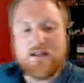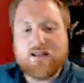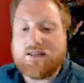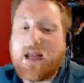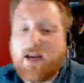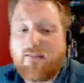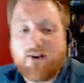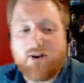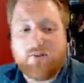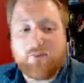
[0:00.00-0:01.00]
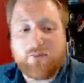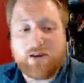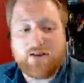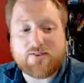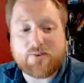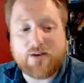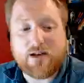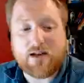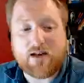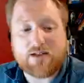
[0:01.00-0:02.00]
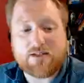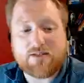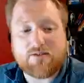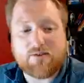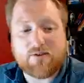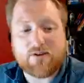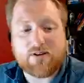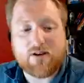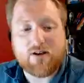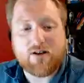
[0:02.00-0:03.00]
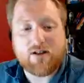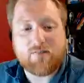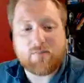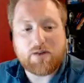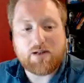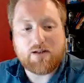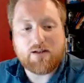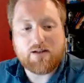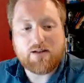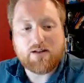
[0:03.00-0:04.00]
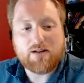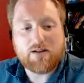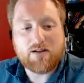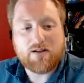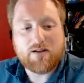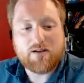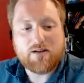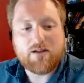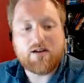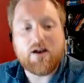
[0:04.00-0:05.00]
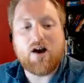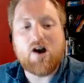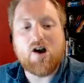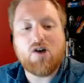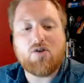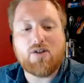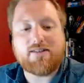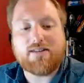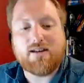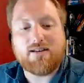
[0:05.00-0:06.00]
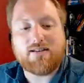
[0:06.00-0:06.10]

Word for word: They haven't all been minus 20. I just don't know what they all have been. Oh, that's nice